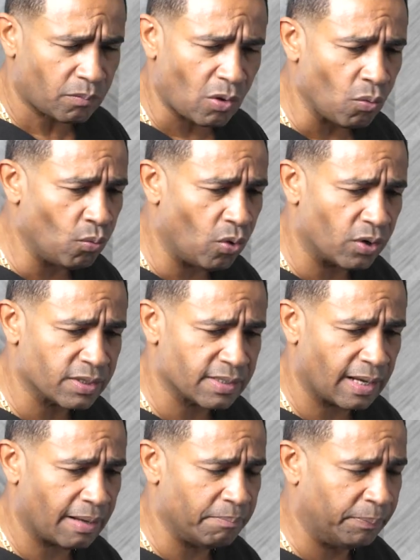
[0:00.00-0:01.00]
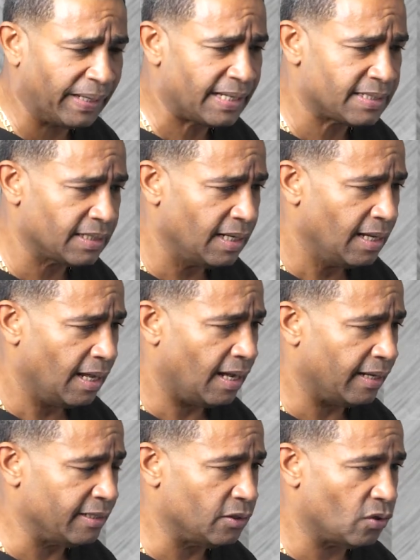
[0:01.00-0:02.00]
works best
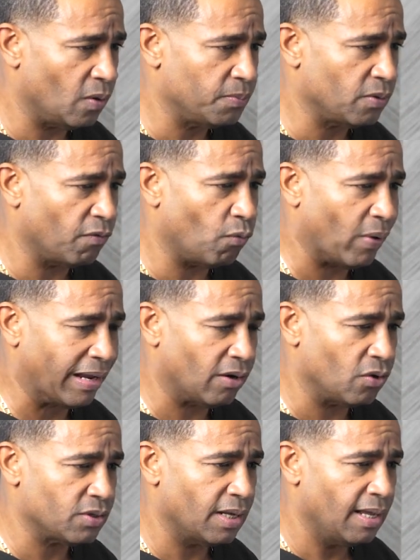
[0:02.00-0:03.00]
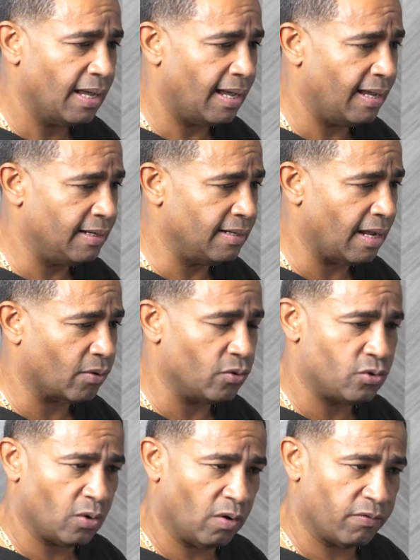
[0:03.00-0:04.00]
in terms of weight loss and
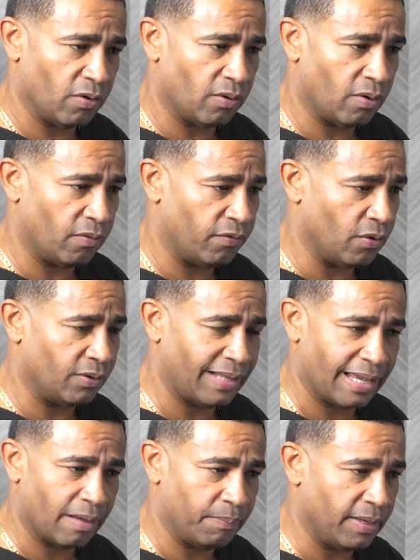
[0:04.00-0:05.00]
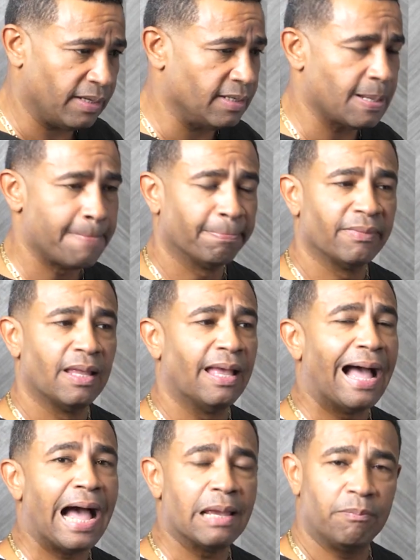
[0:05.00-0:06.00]
control of your diabetes.
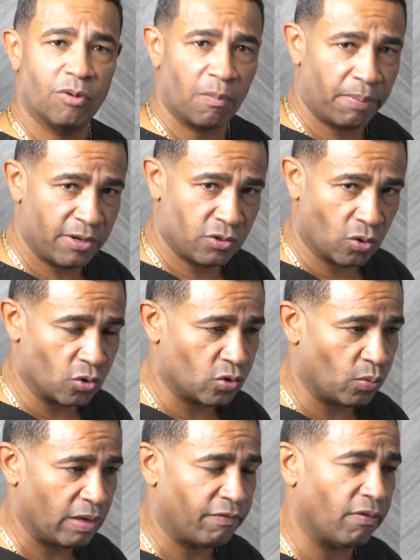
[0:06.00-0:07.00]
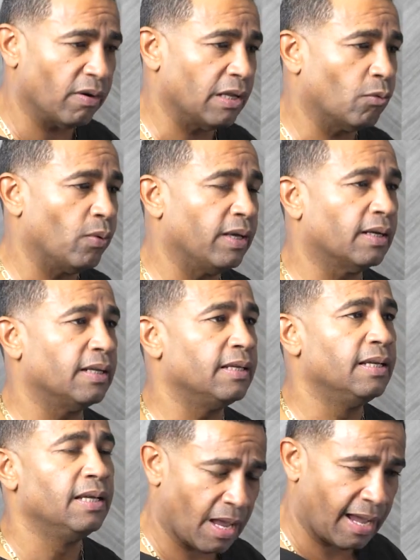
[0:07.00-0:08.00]
High blood pressure goes away fairly quickly.
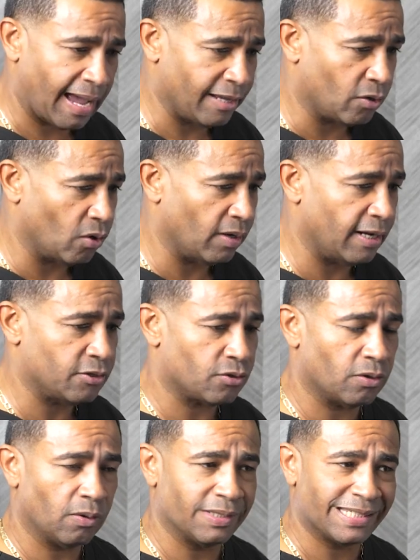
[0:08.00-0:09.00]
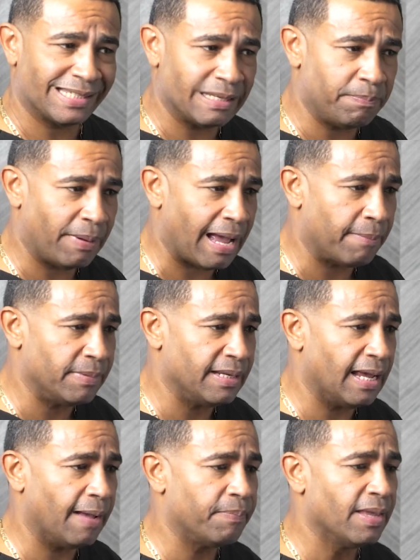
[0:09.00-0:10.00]
High cholesterol, sleep
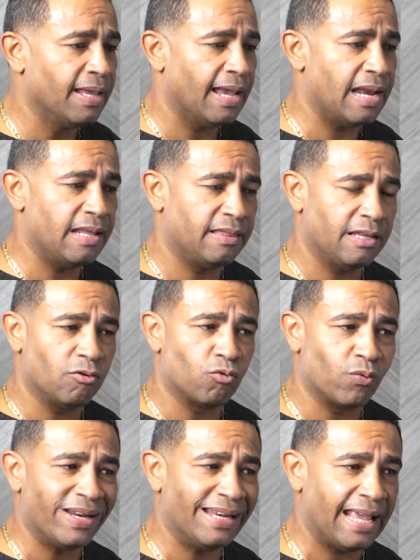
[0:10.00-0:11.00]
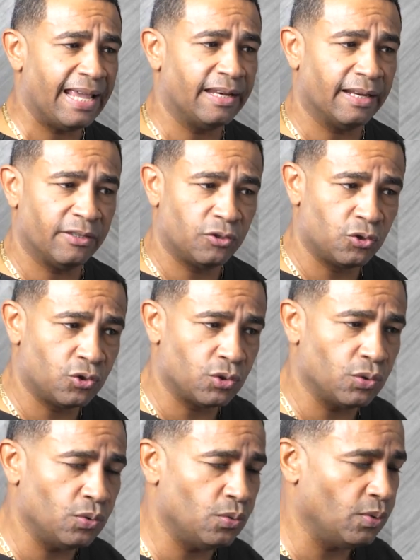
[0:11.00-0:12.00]
apnea, anything related
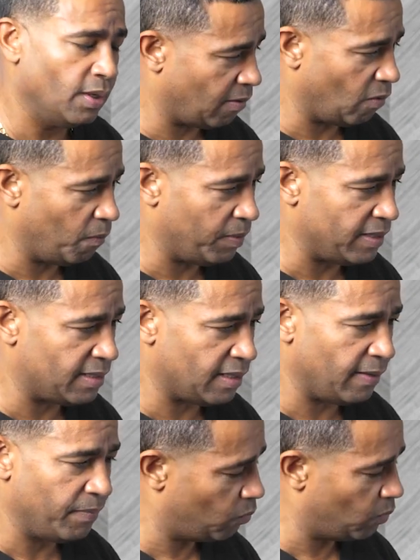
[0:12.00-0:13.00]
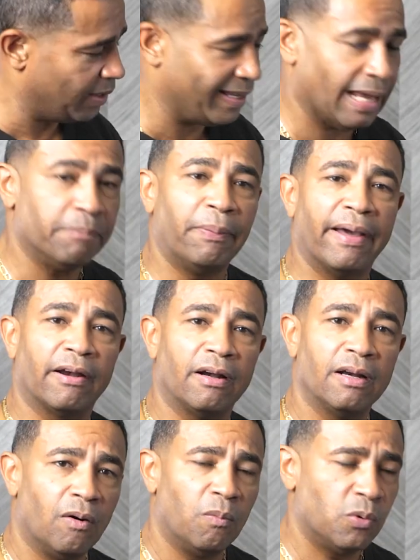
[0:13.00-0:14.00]
to obesity will get
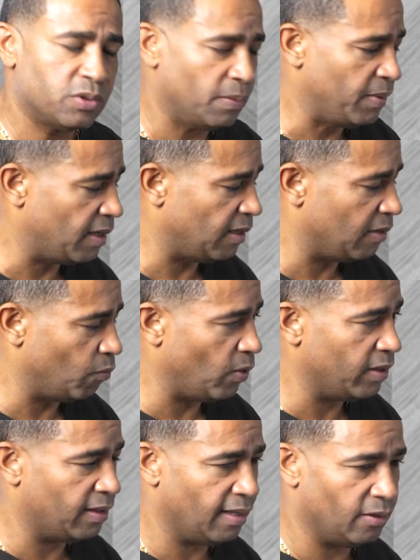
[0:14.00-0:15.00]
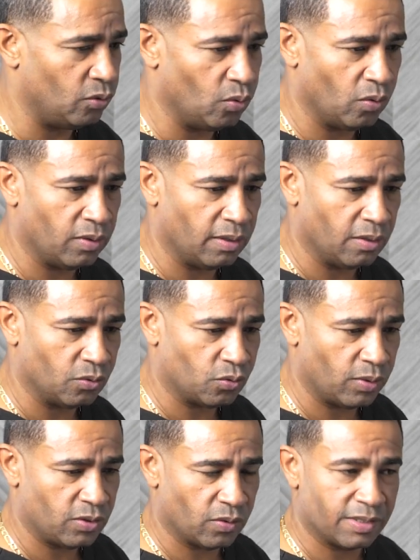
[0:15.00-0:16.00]
better almost immediately with the duodenal
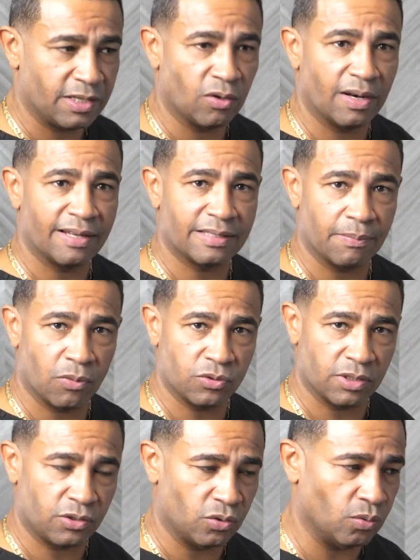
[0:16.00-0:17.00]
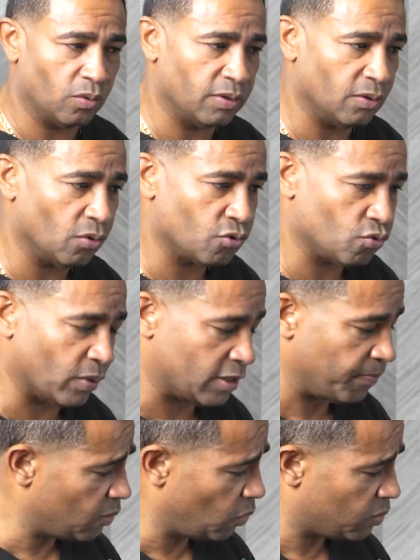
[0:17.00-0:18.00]
switch or the single anastomosis duodenal
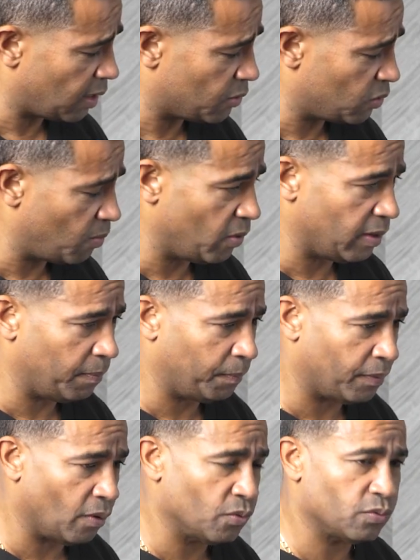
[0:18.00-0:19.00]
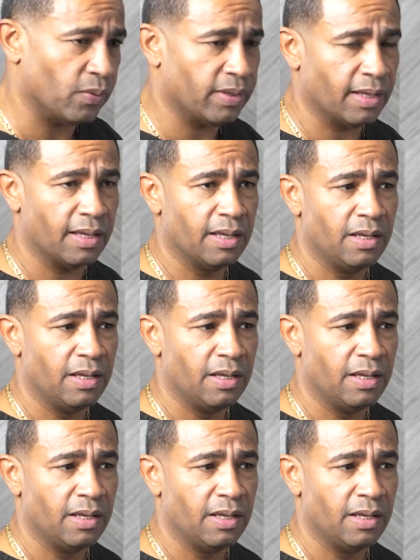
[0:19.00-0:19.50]
switch. Those are some of the pros with the